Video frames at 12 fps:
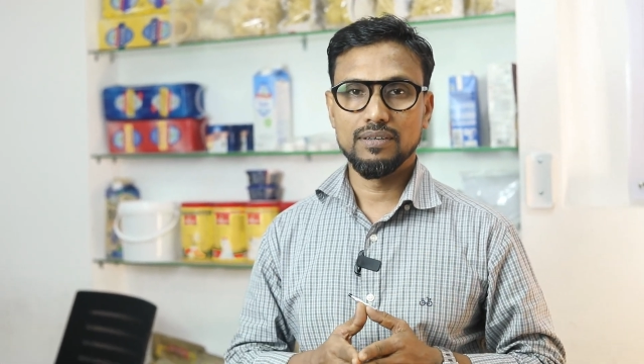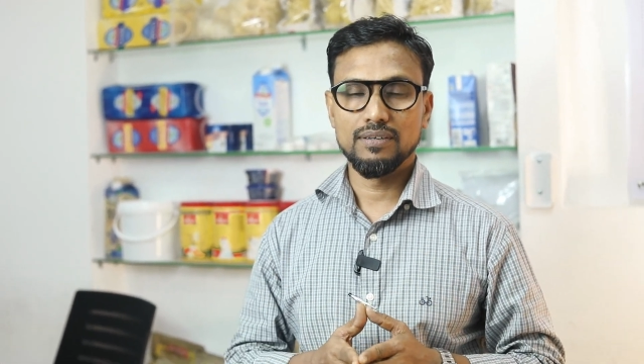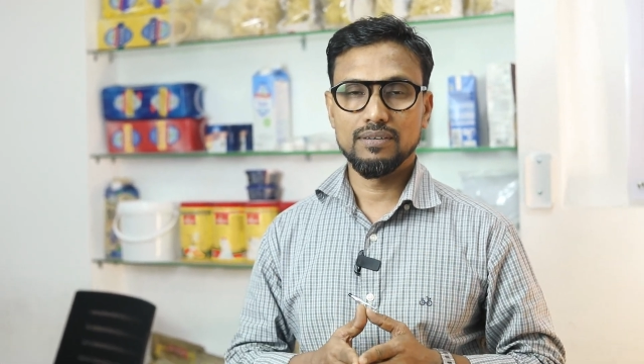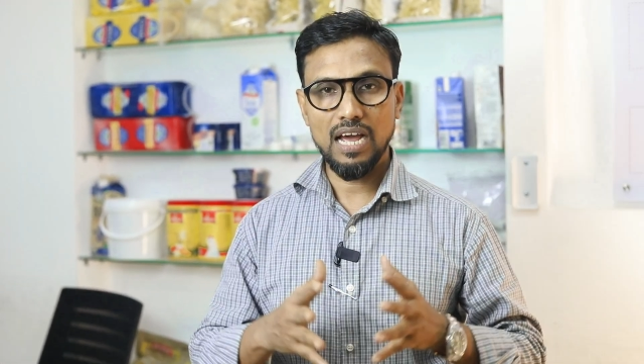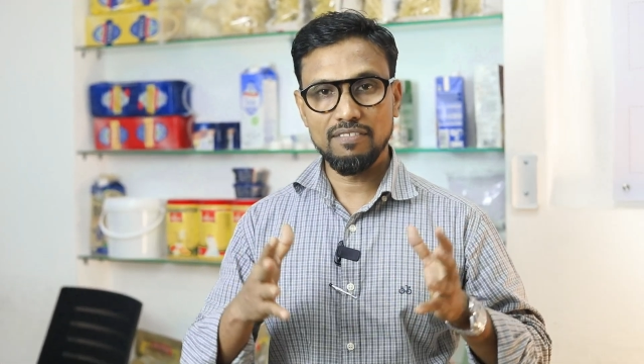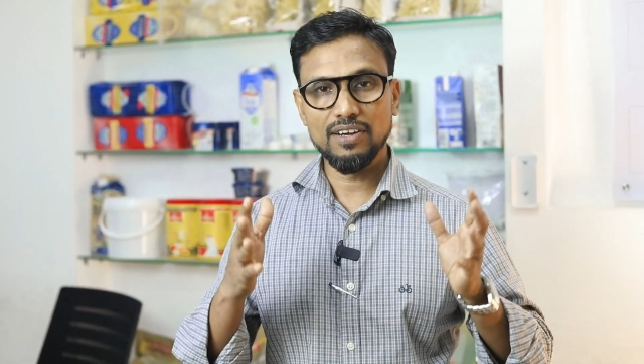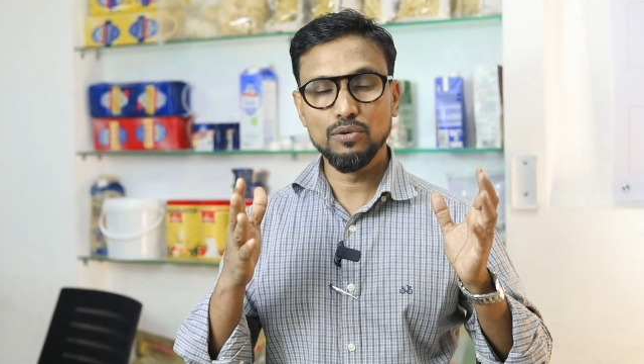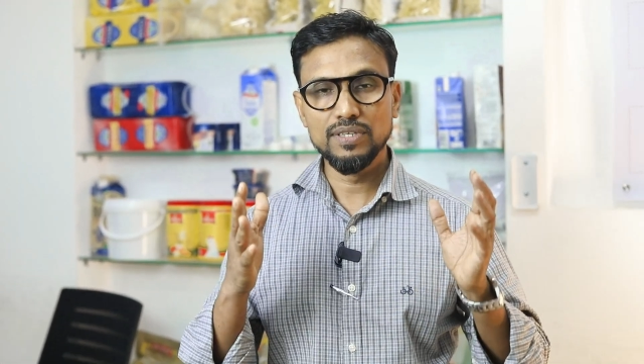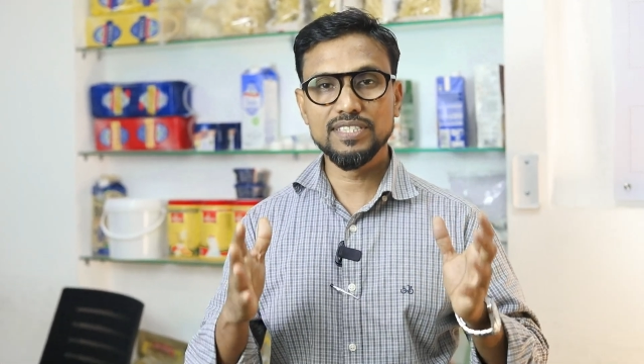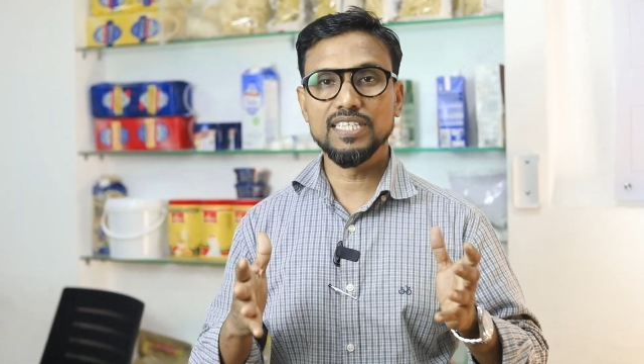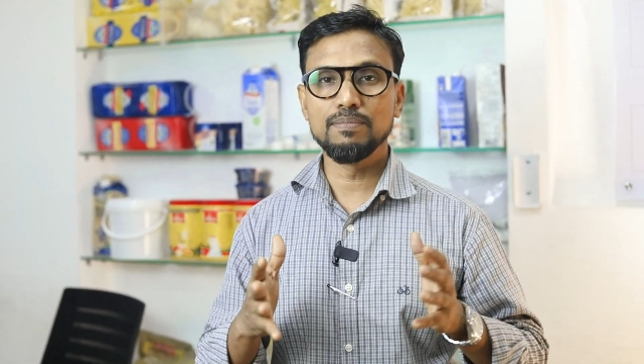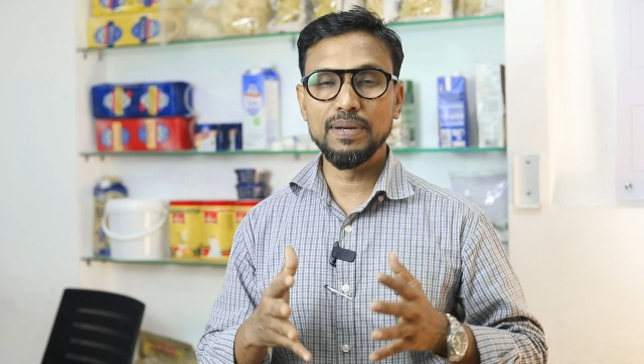You'll have a good
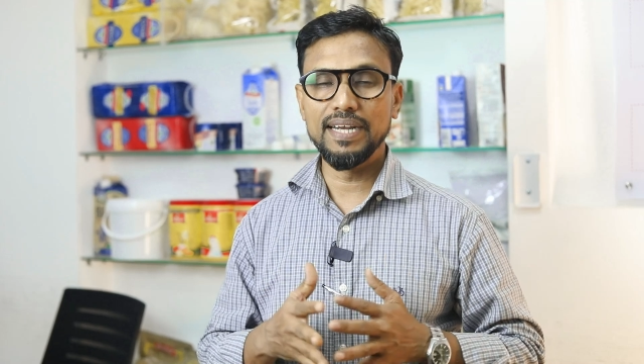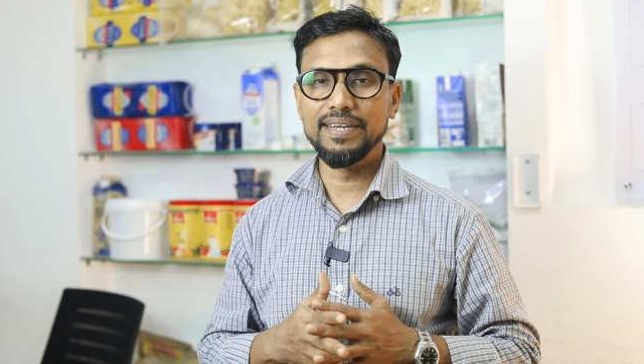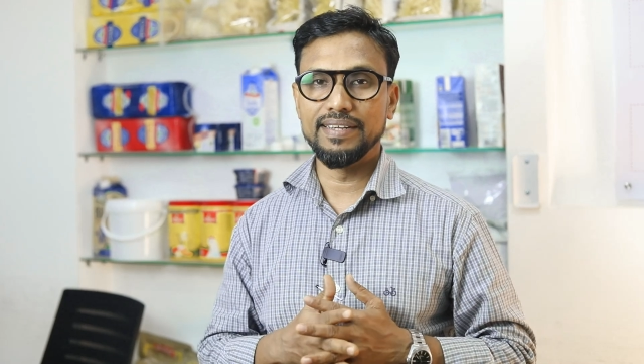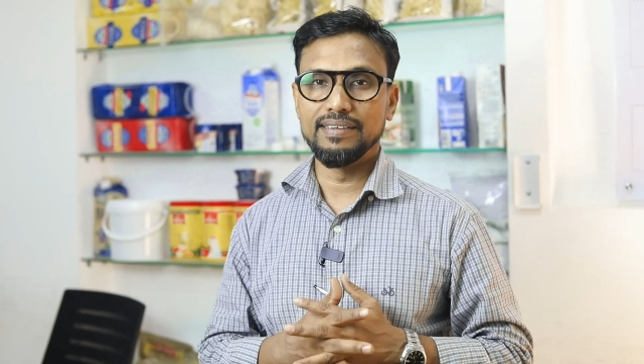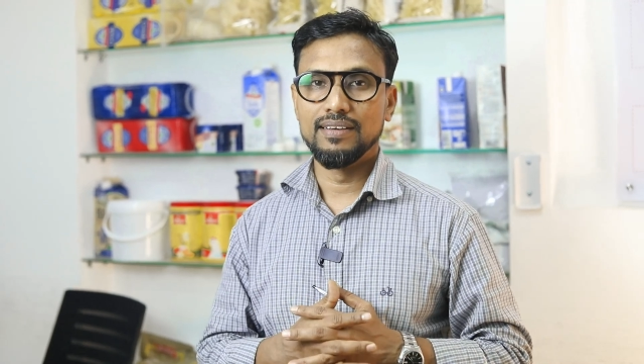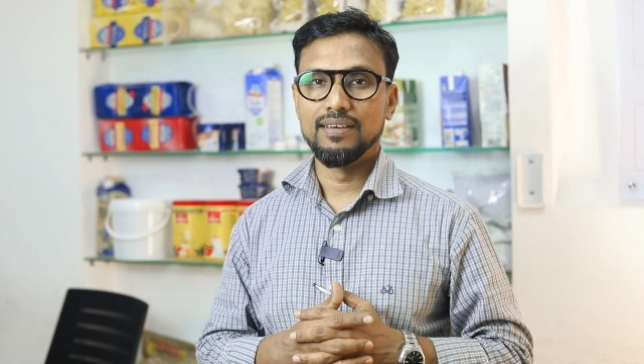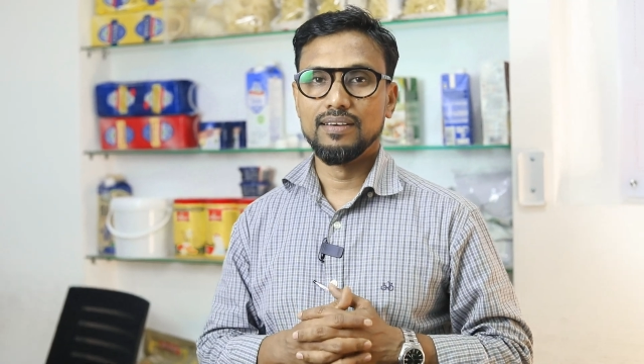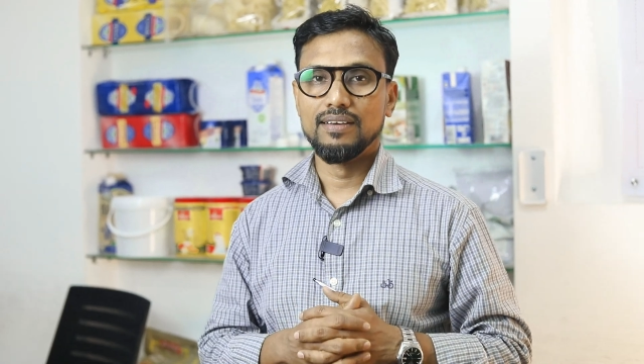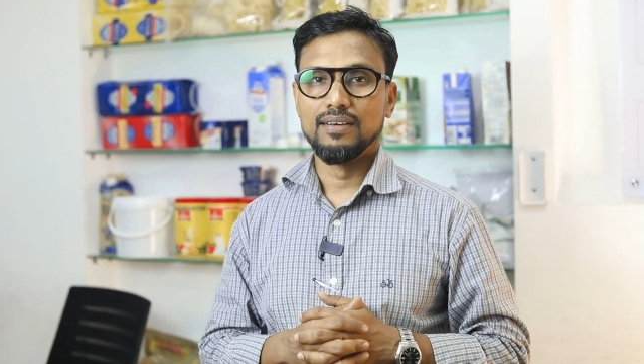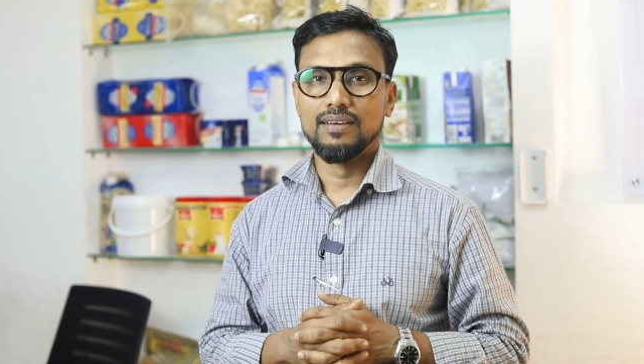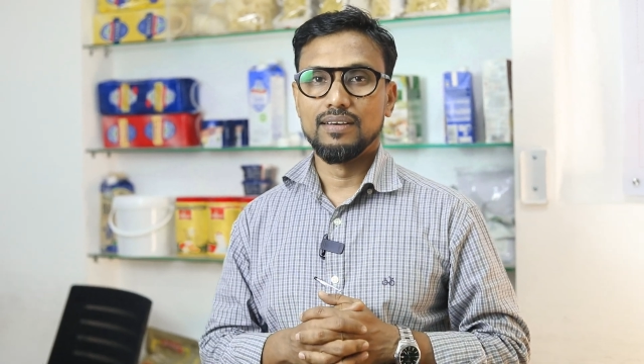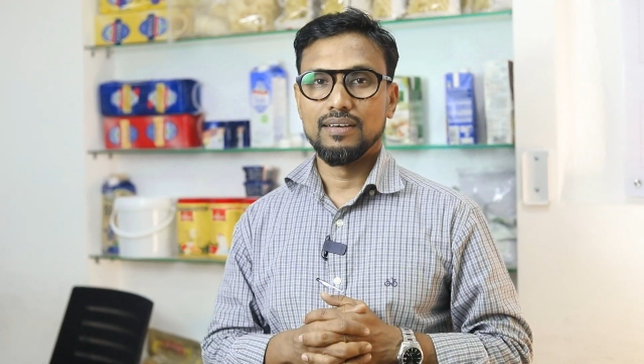stability
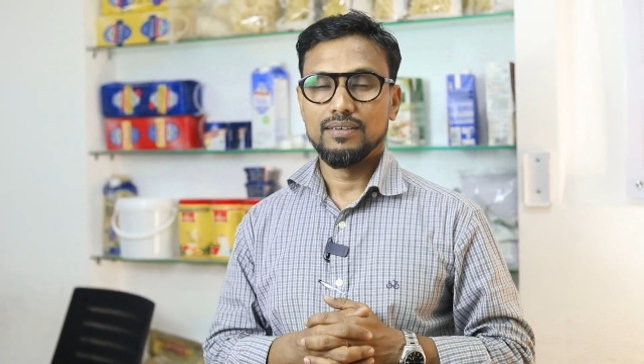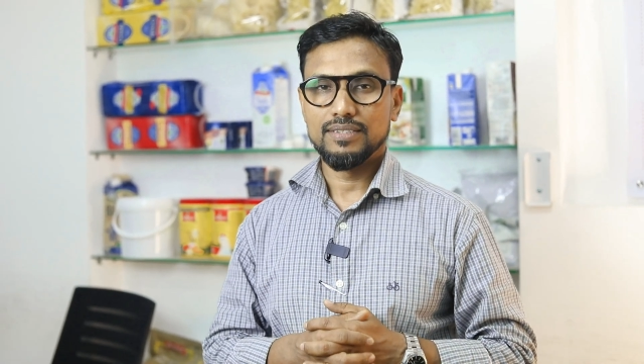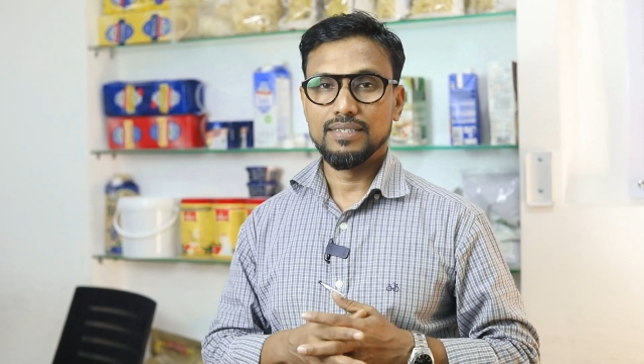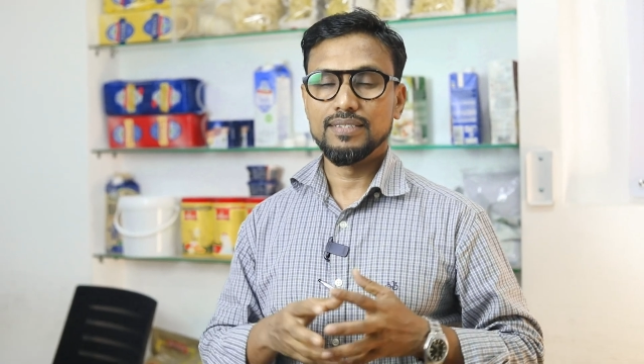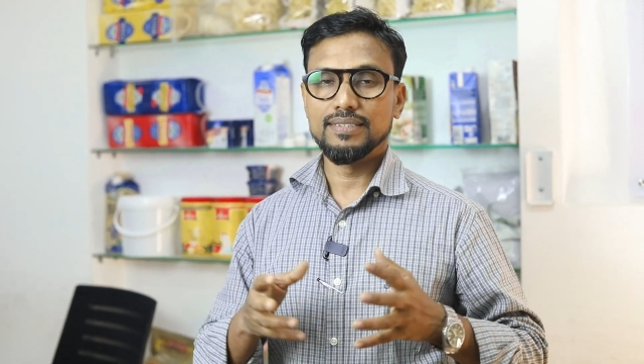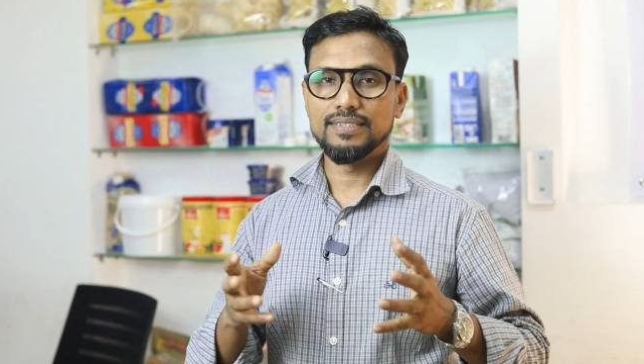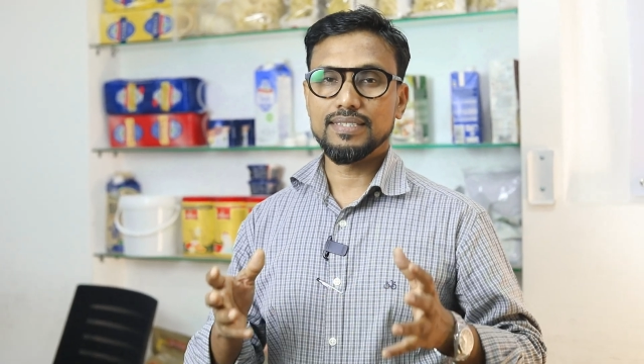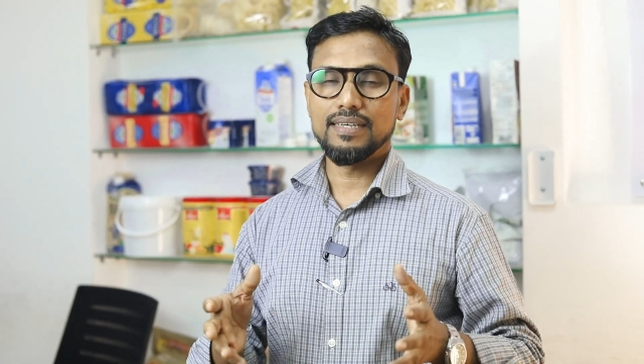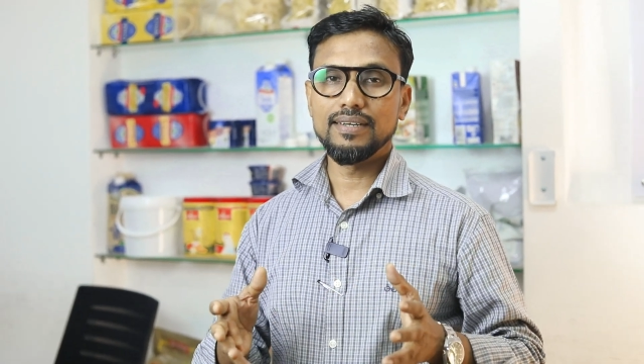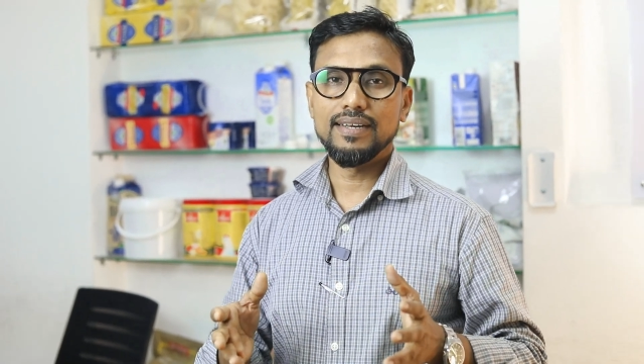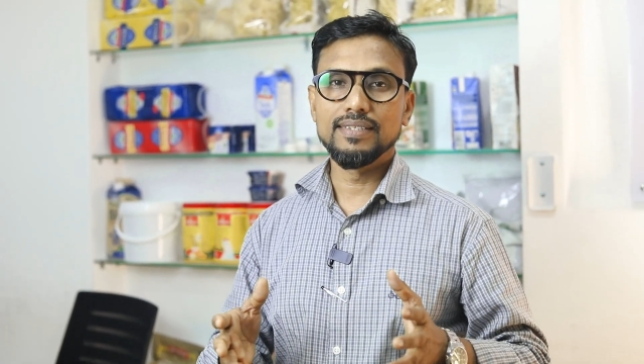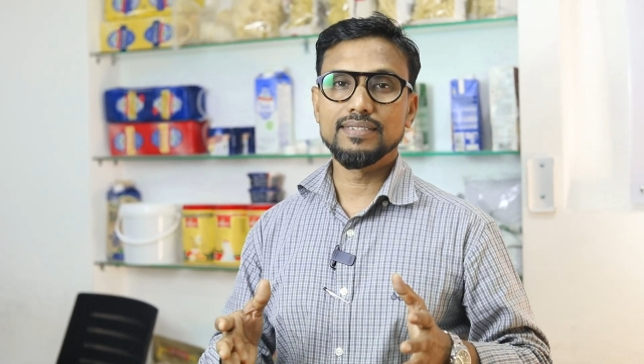since it
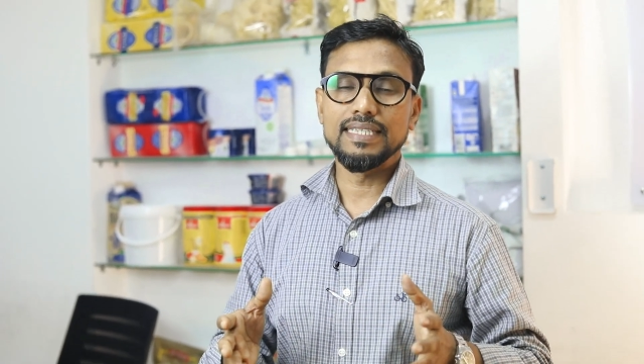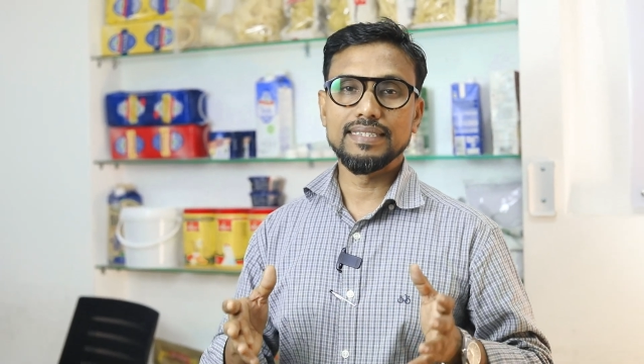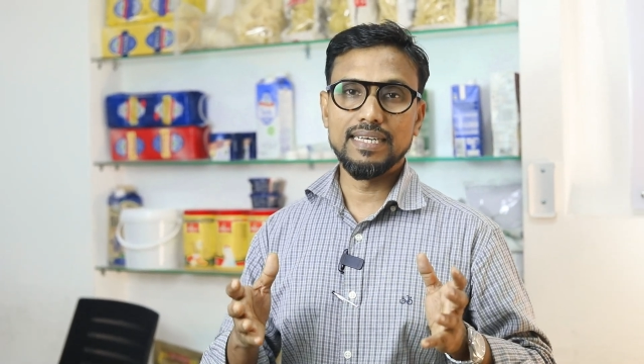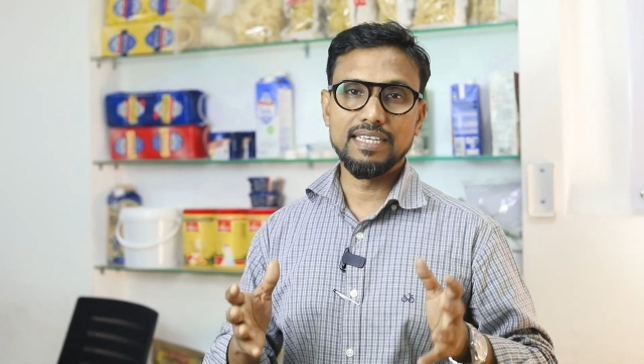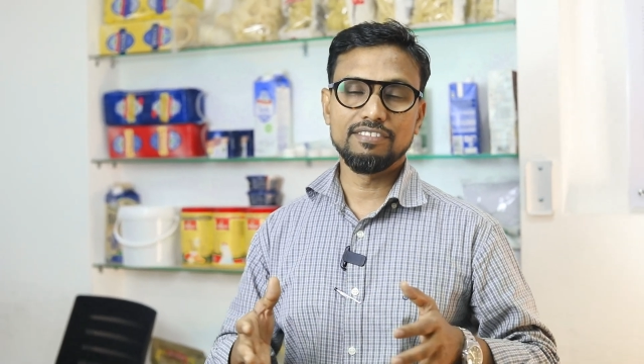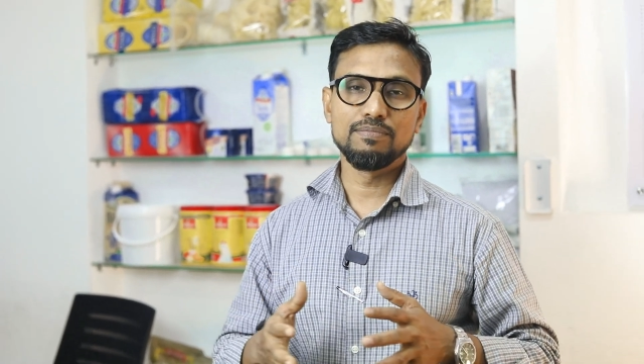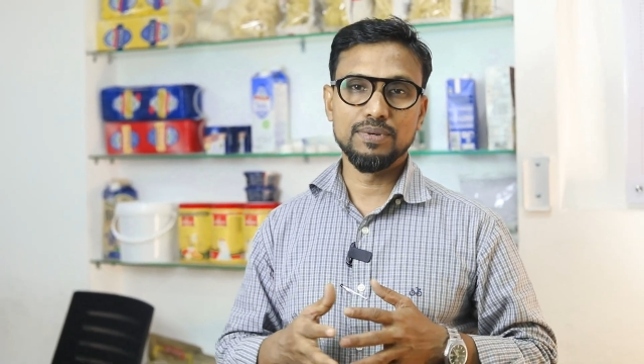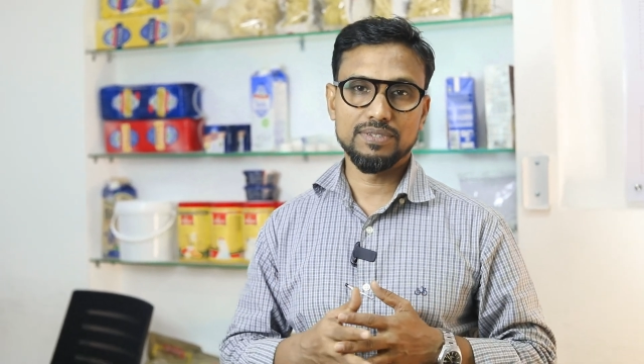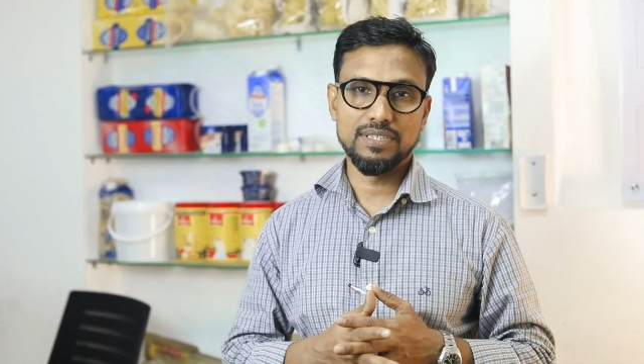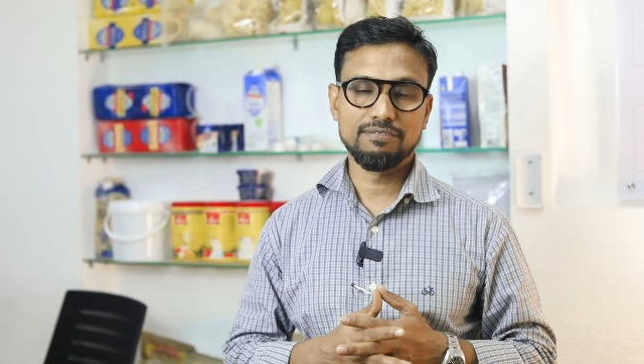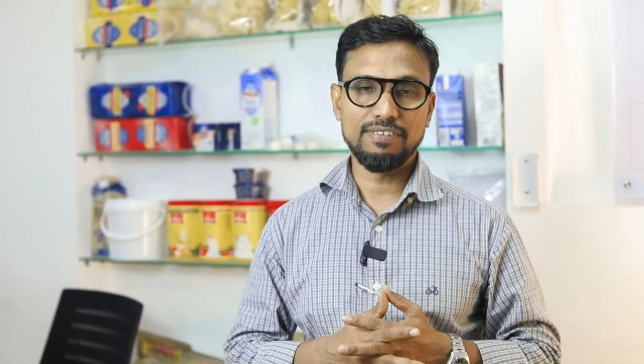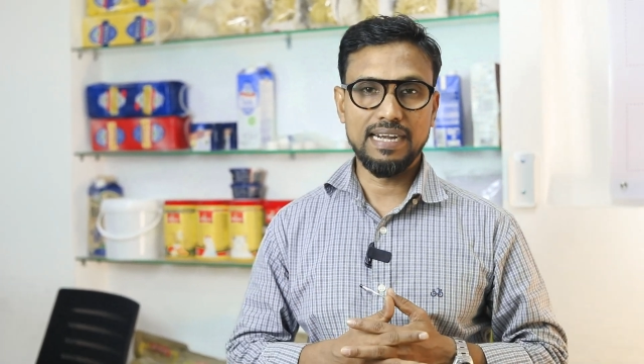contains 35%